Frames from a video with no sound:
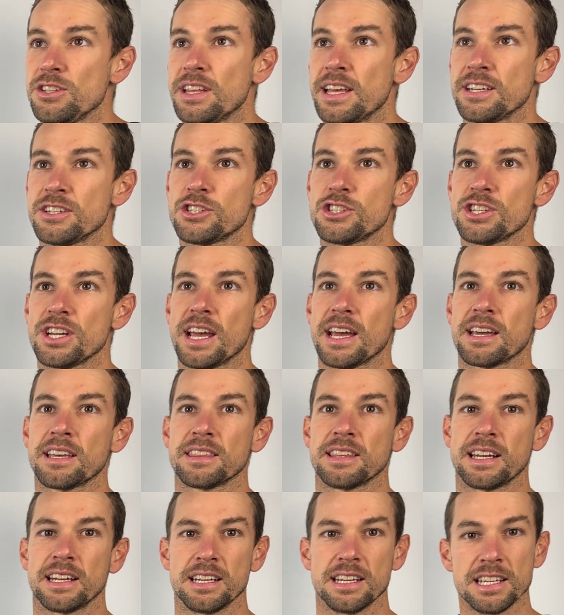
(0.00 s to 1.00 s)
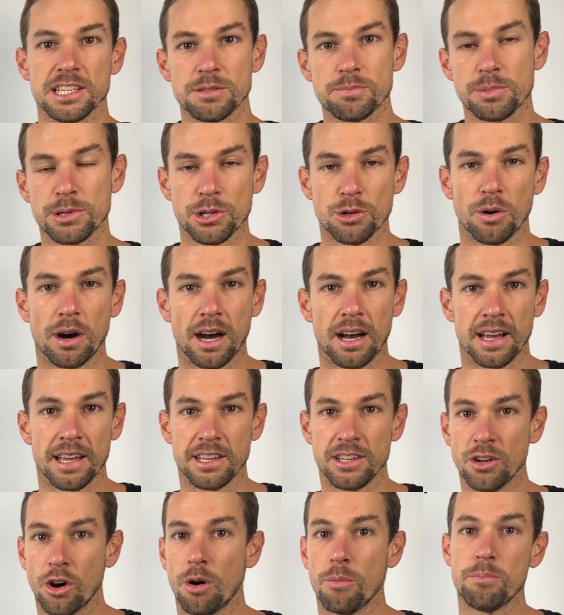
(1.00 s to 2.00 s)
then check that it is pure
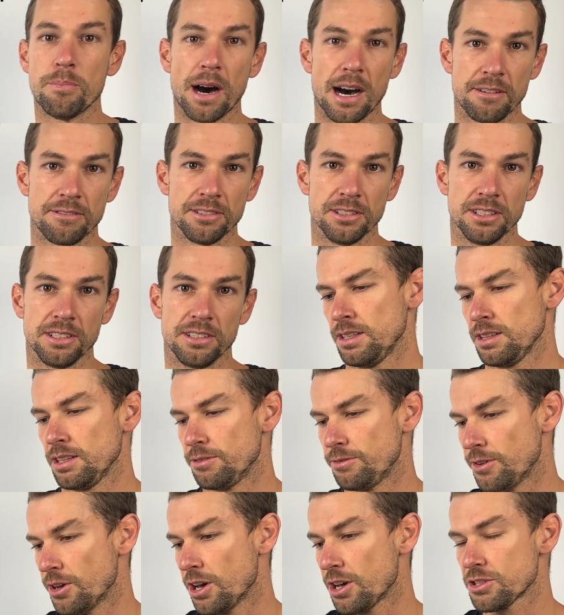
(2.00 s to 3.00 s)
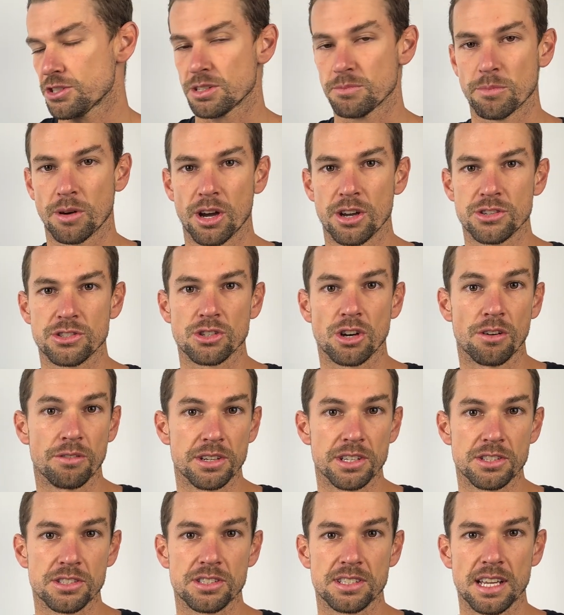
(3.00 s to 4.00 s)
and not buffered? The first and most
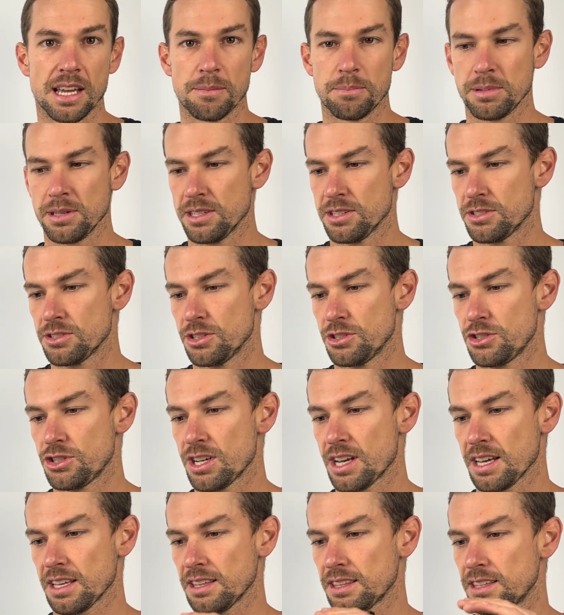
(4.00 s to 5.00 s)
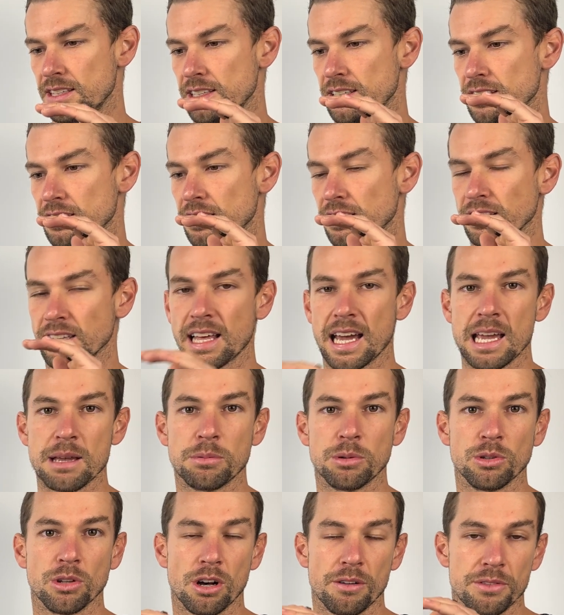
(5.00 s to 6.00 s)
obvious step is to check the
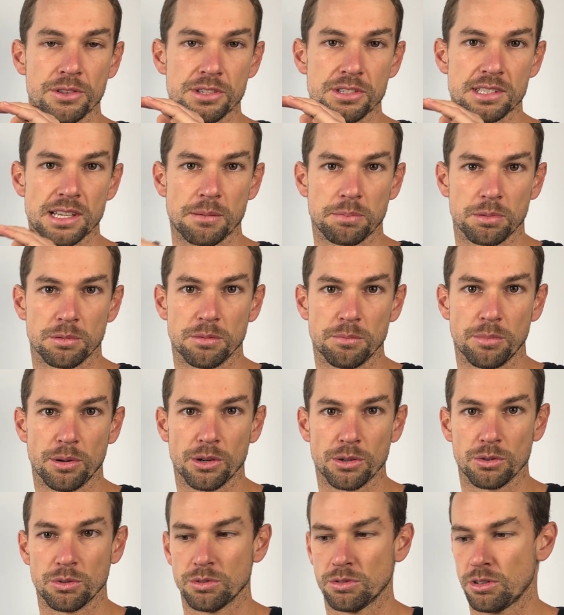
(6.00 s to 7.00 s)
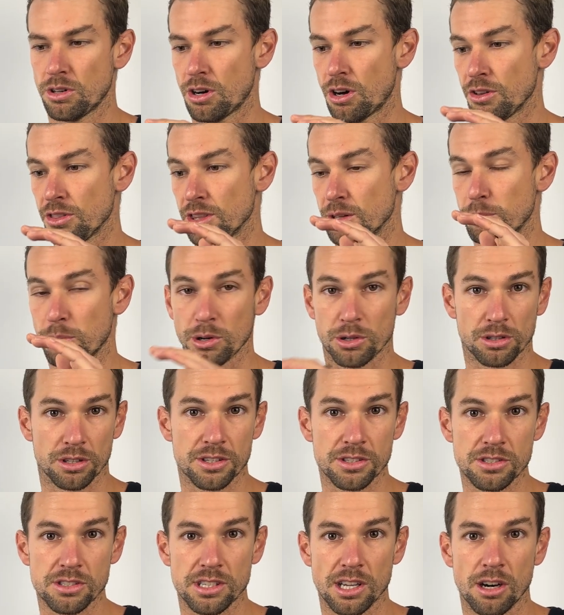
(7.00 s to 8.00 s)
label of the supplement bottle on the bottle
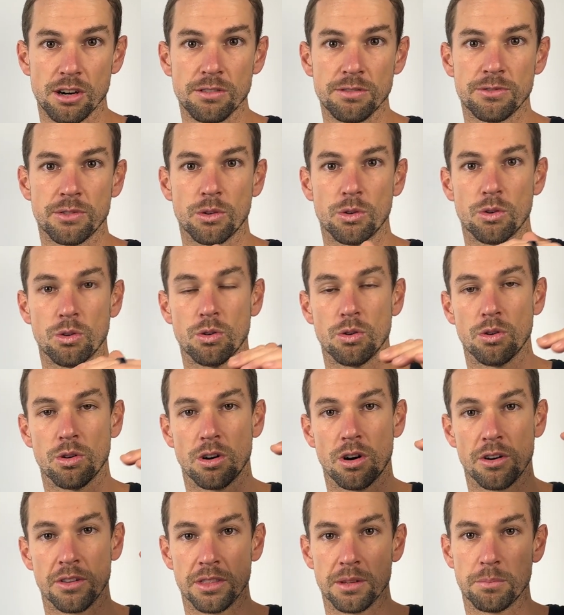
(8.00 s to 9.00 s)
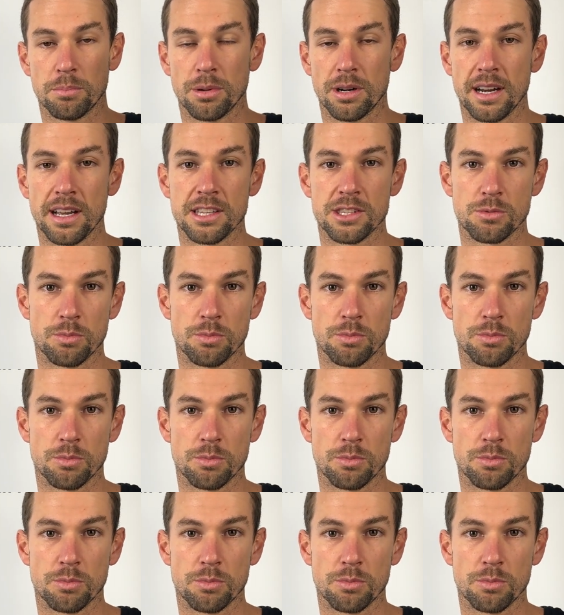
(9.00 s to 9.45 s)
itself or on the brand's